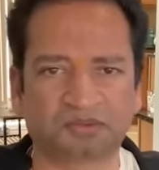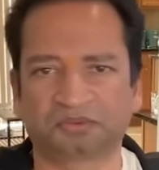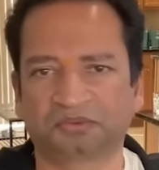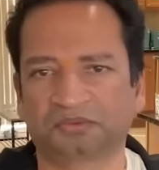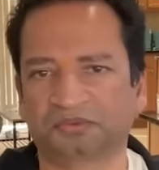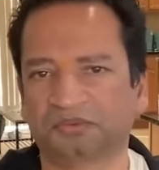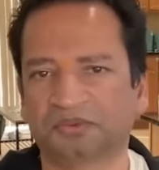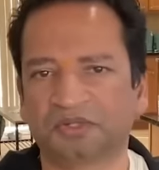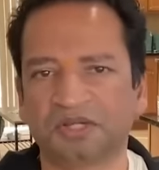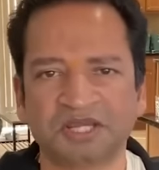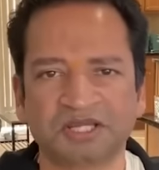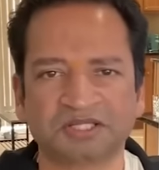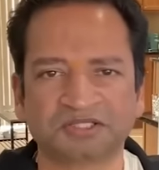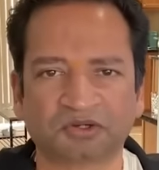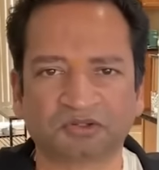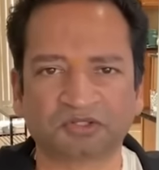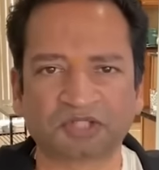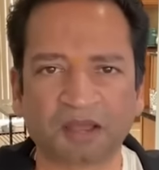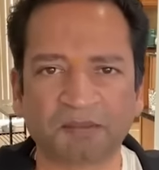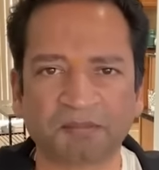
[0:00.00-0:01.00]
to
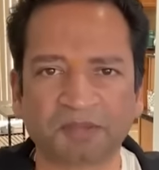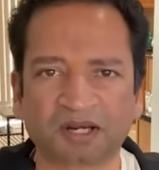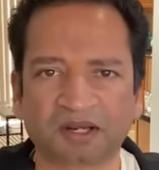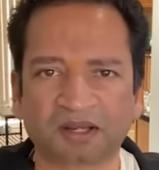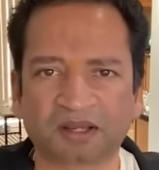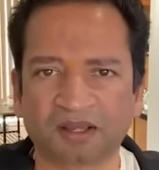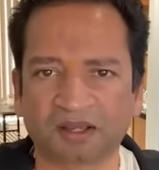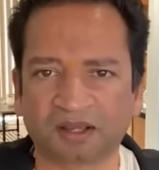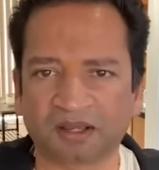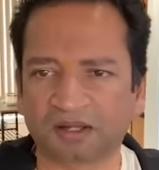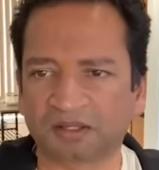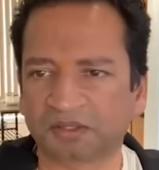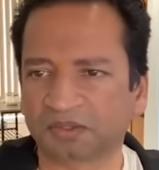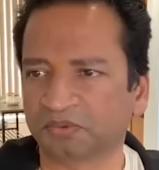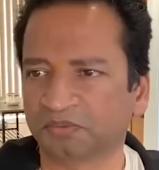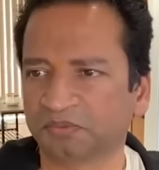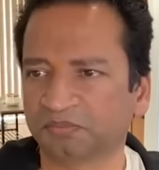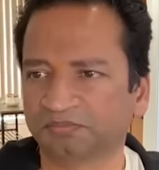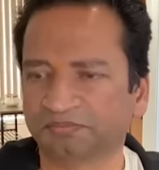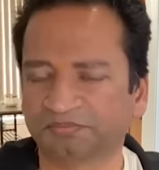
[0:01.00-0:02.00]
South America
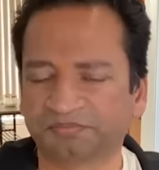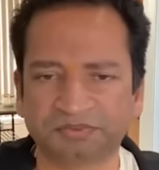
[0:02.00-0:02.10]
to,